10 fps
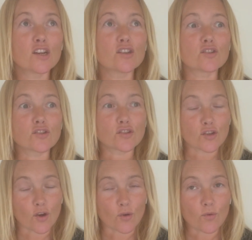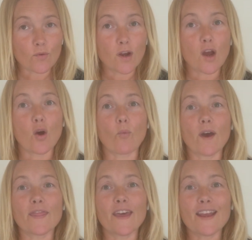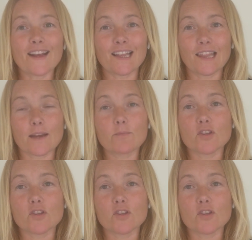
So when they claim